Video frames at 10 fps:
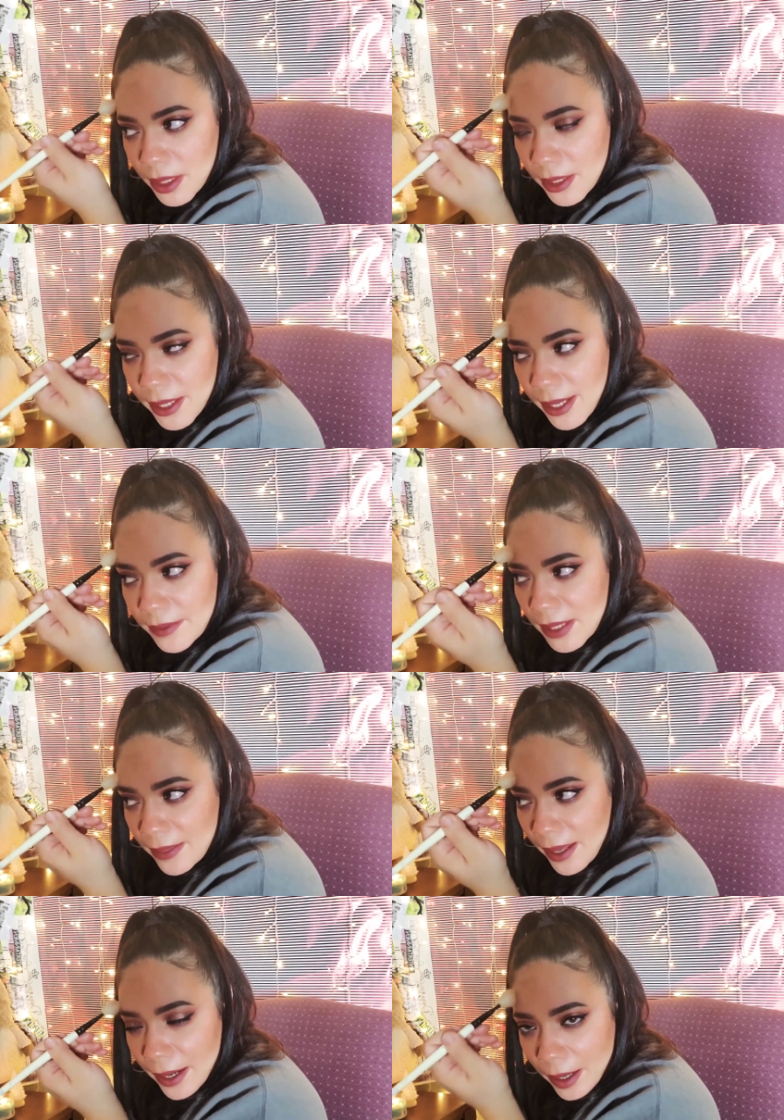it gives
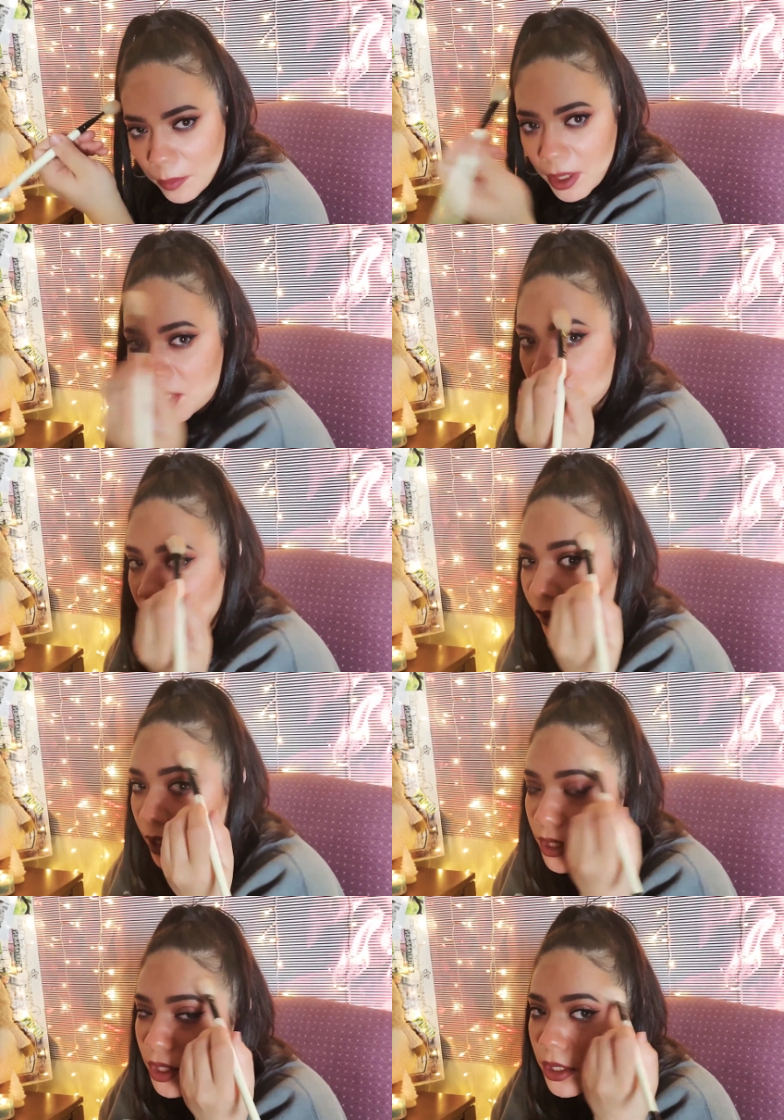like that airbrushed
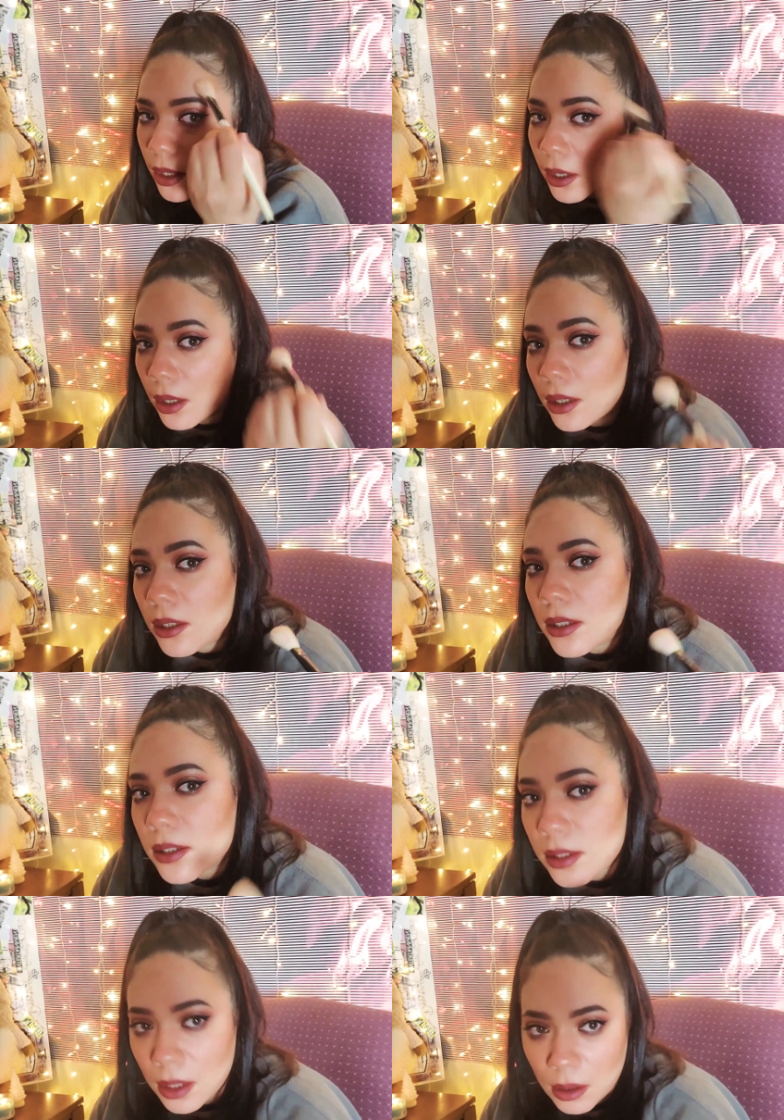finish.
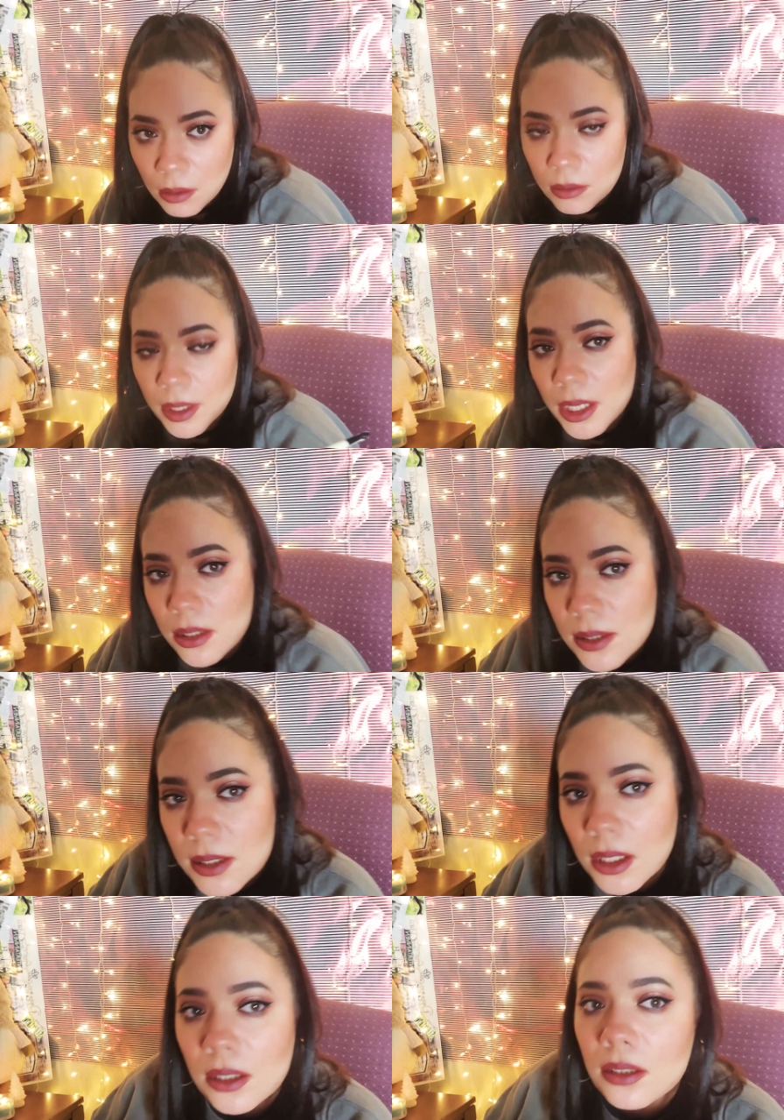So can you
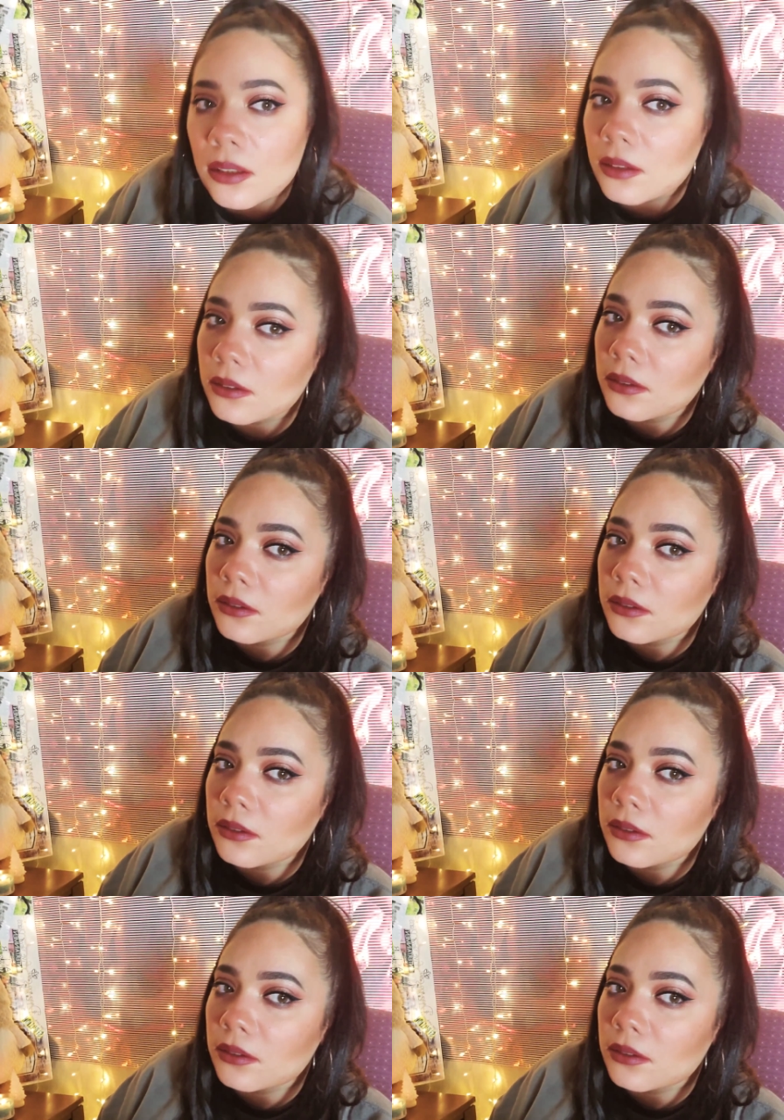see it?